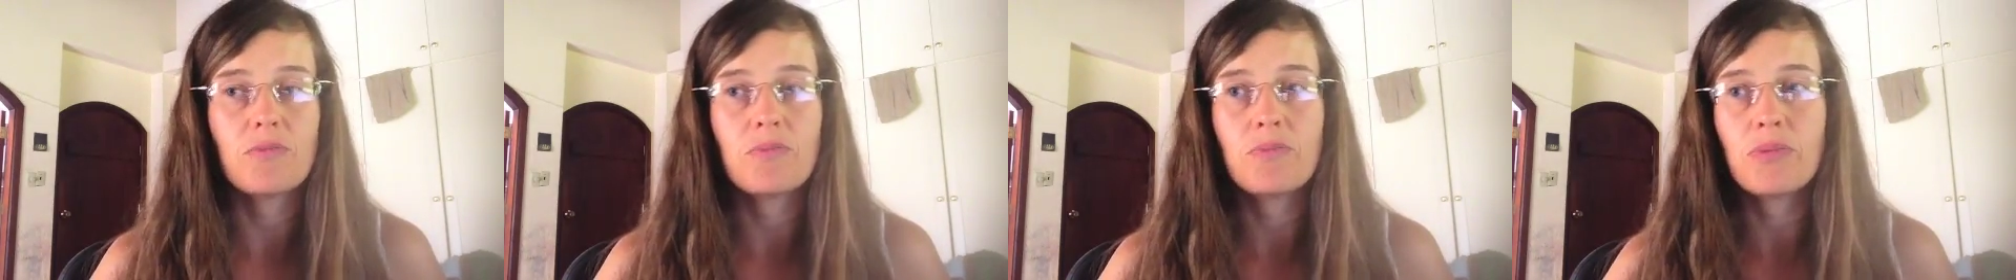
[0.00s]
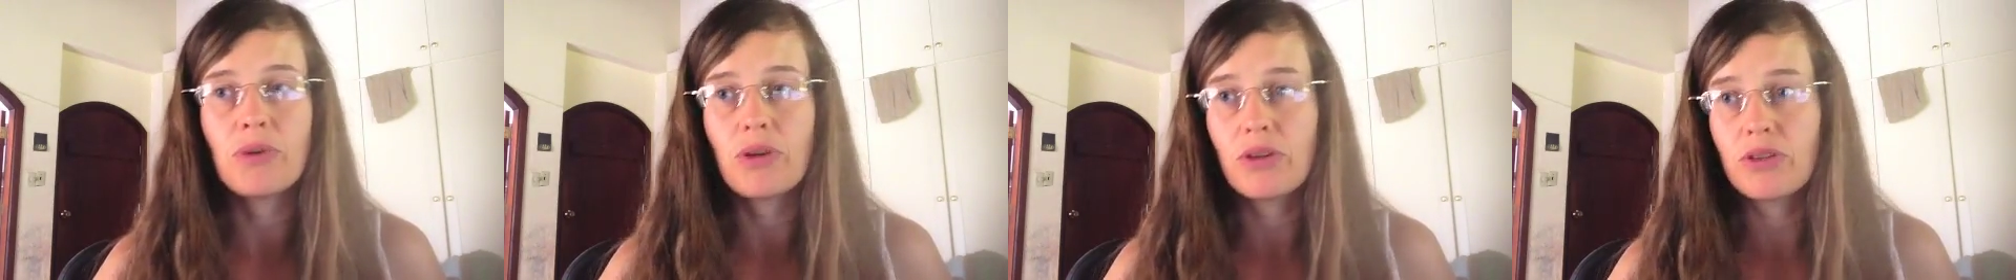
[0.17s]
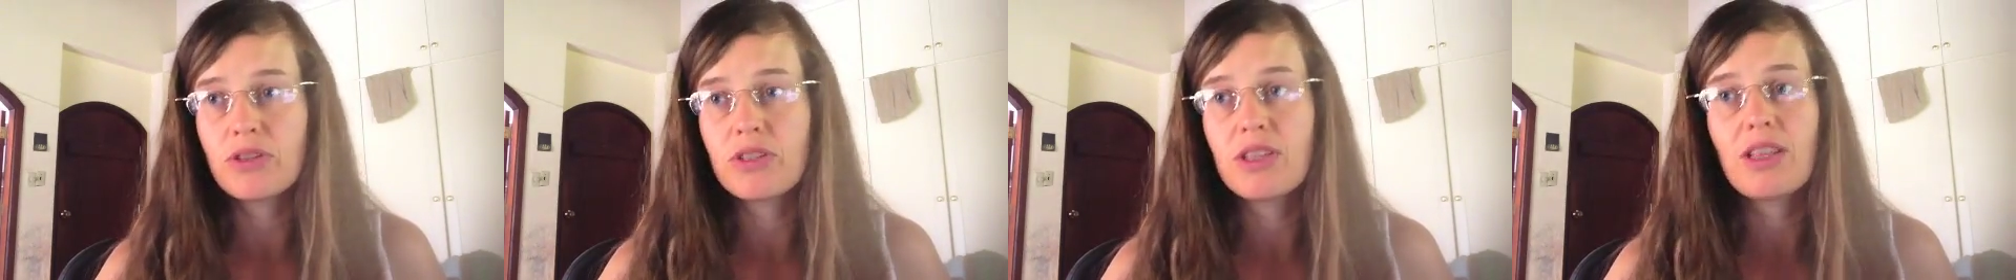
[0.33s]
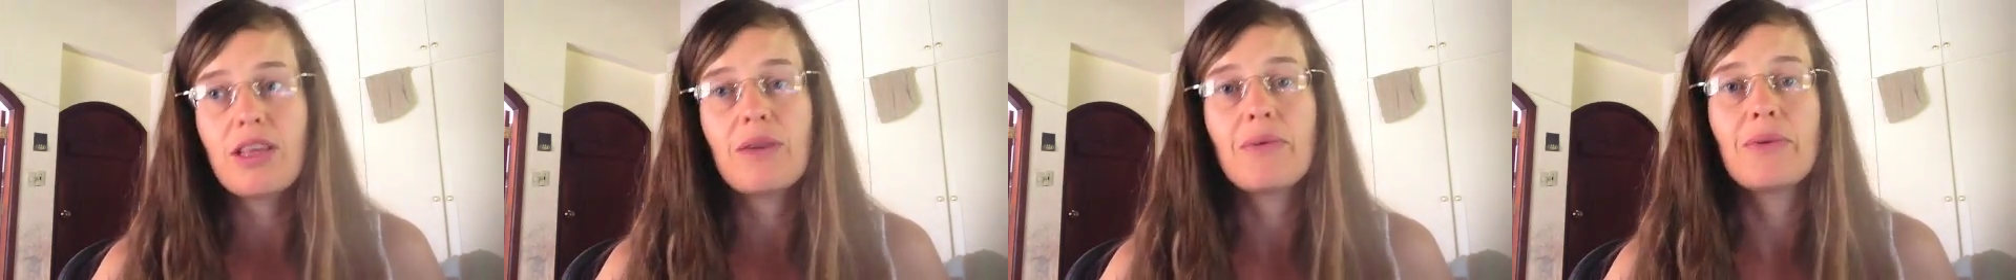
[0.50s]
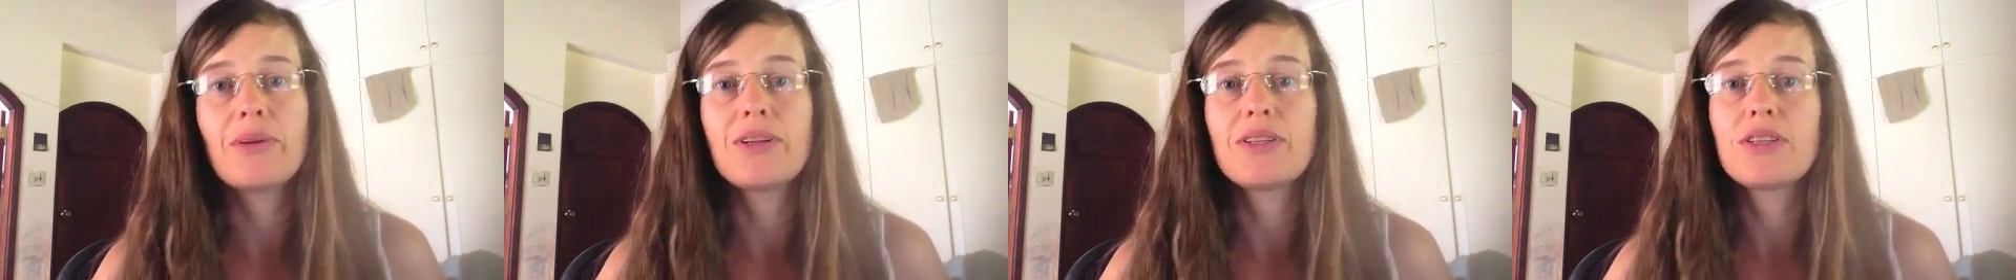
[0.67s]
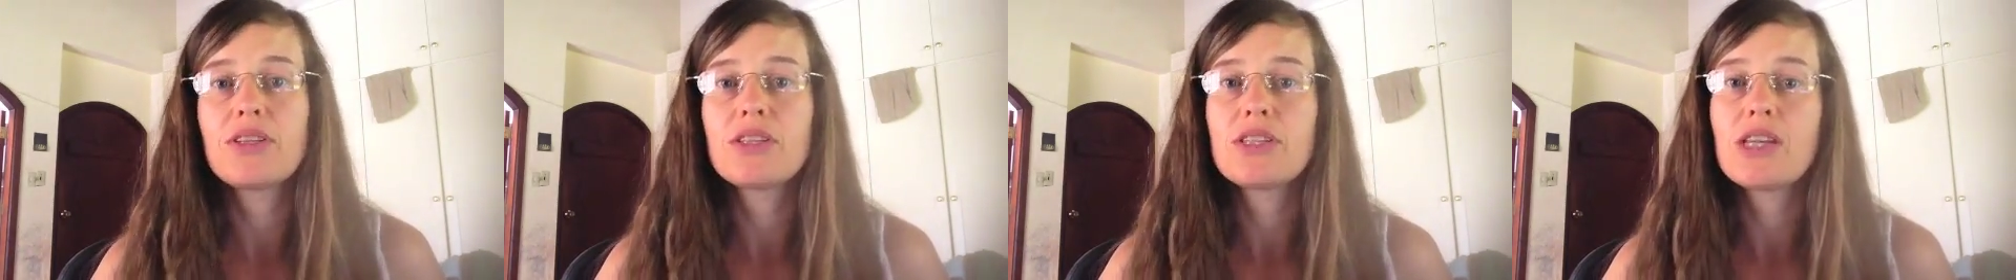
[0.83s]
books that they
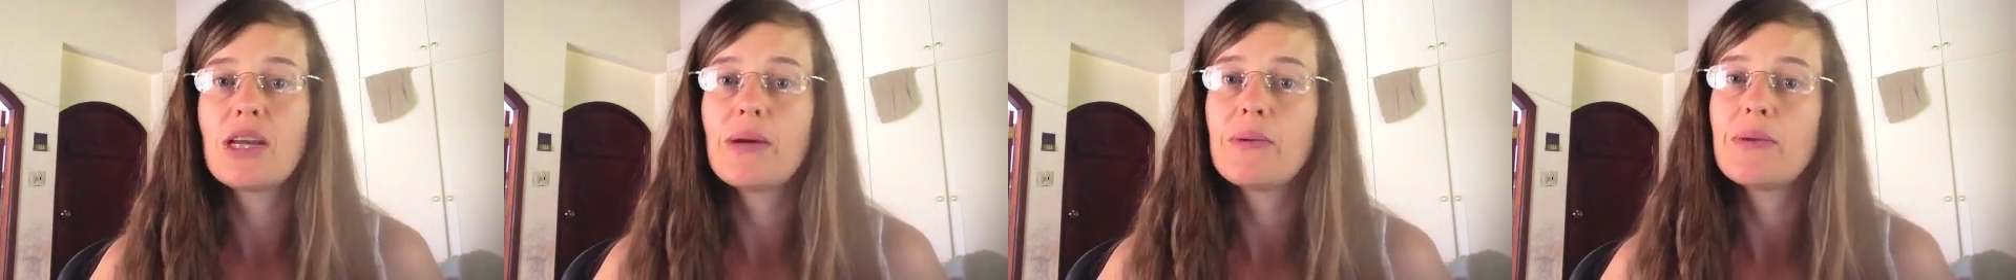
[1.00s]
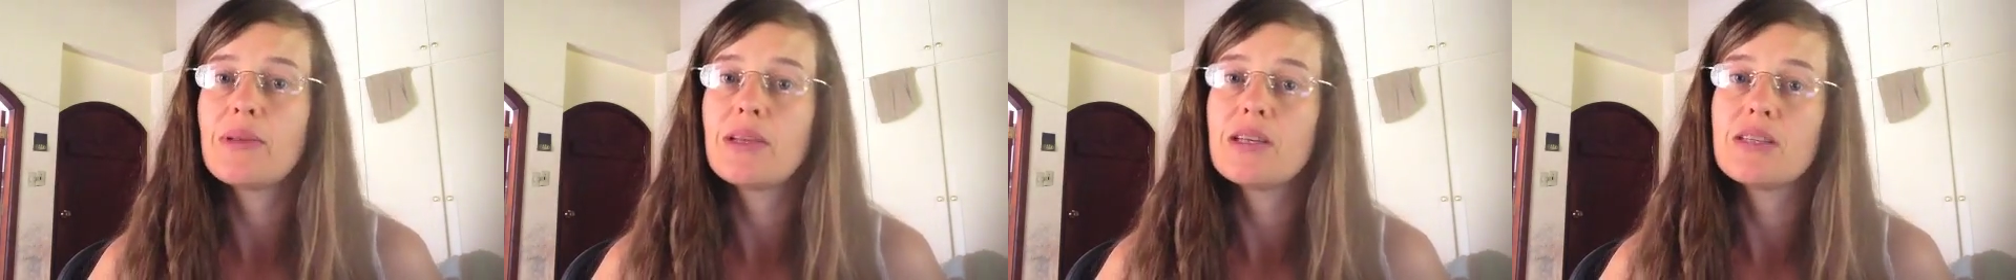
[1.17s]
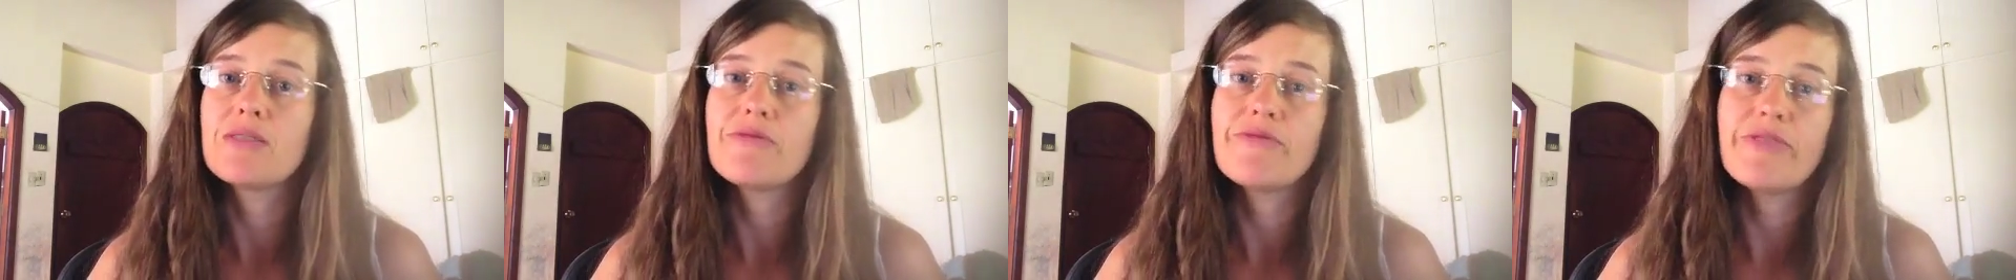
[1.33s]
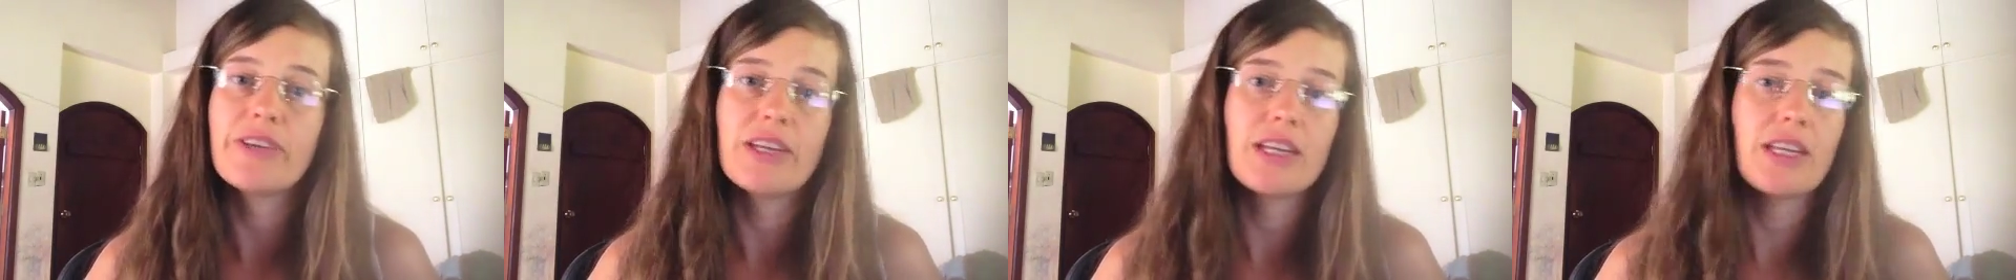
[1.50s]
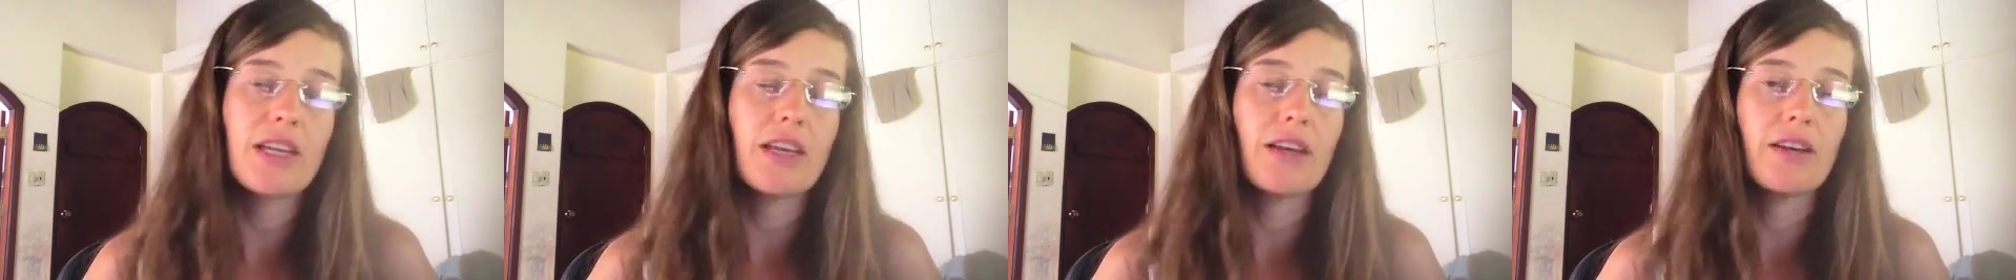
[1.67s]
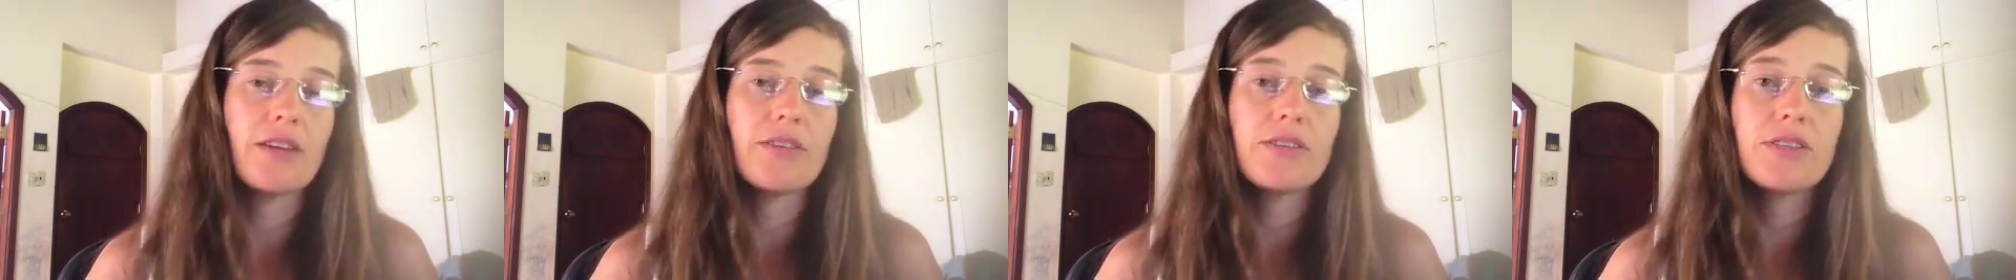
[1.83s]
wanted to share with us,
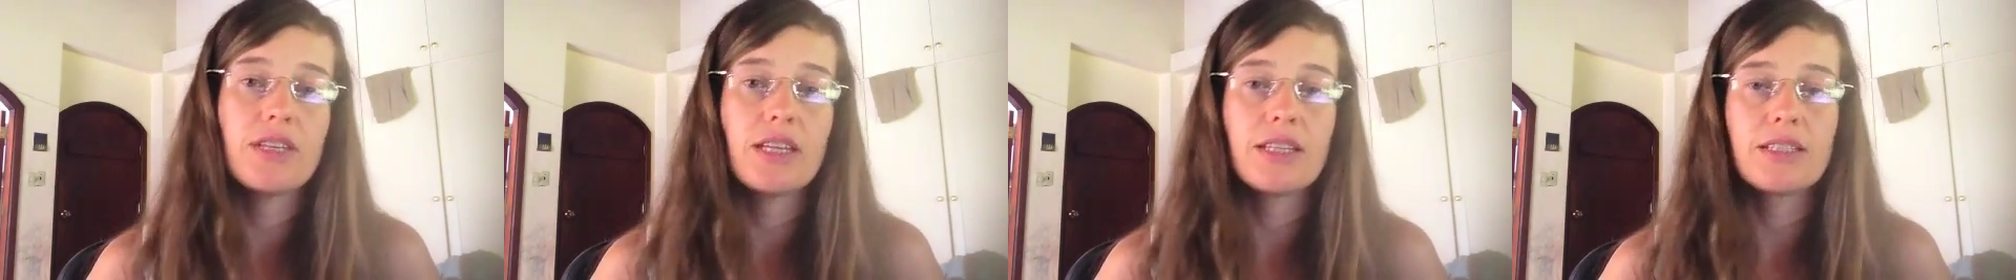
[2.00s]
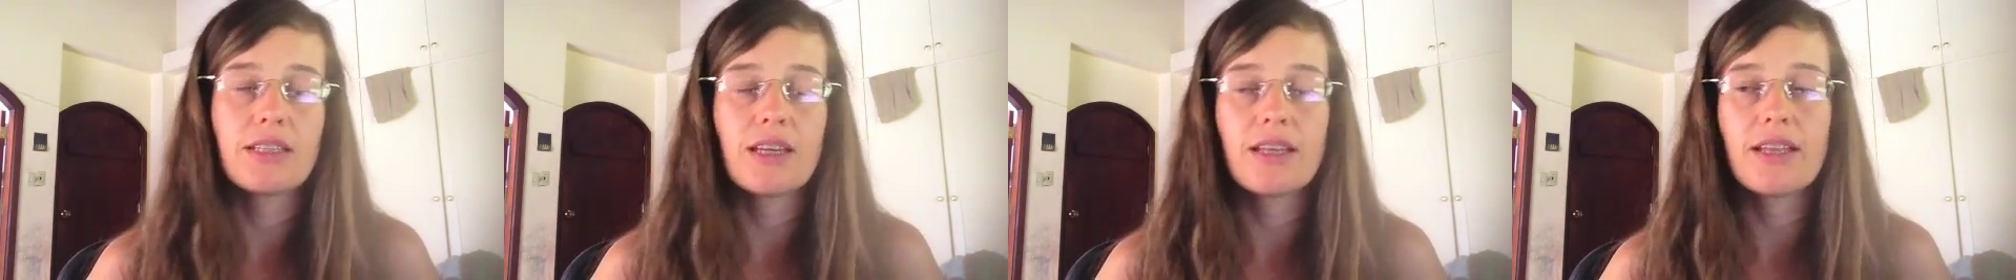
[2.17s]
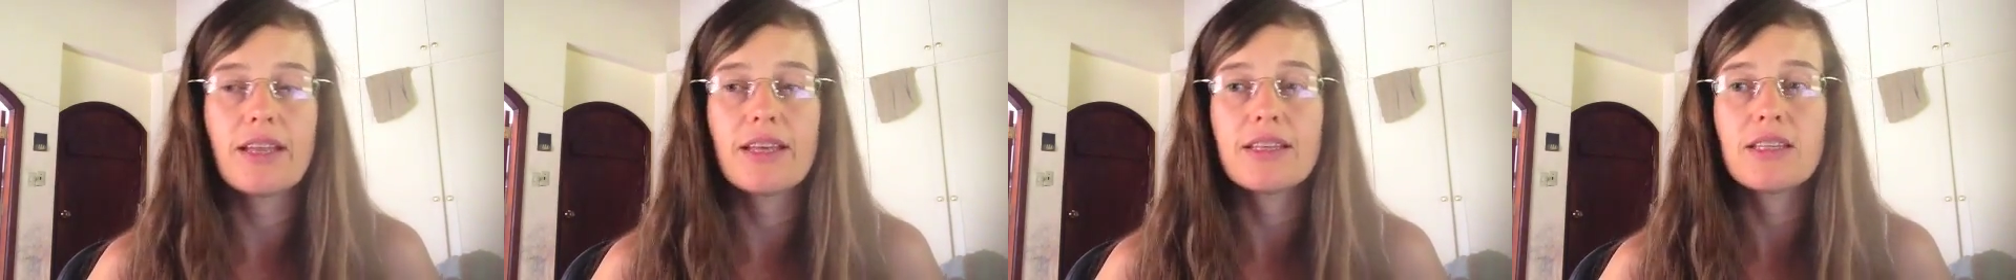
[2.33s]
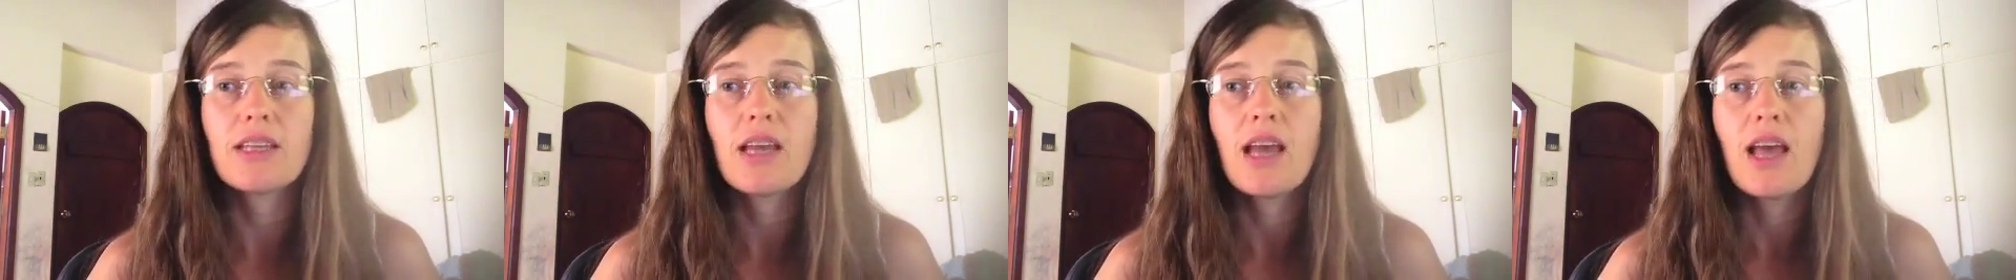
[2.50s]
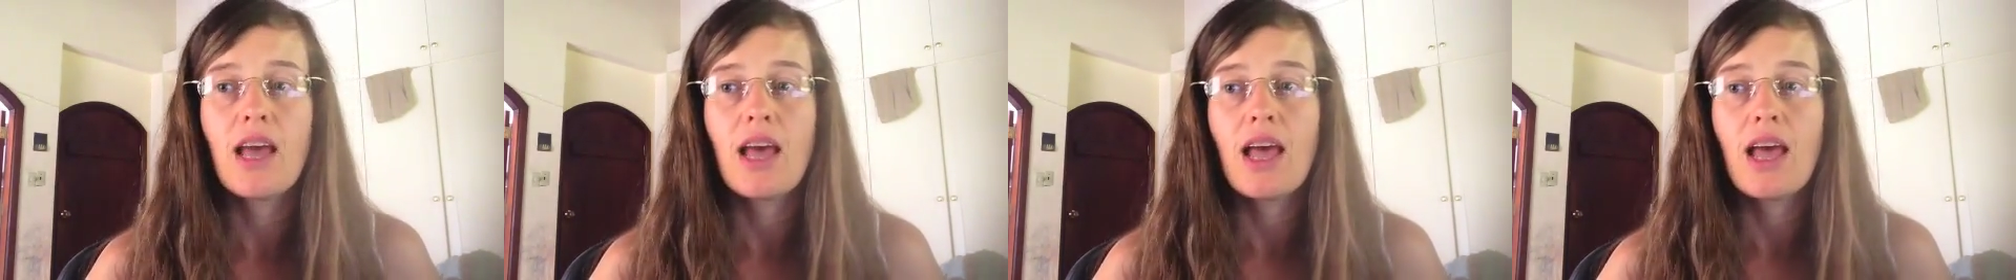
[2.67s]
videos, things like this.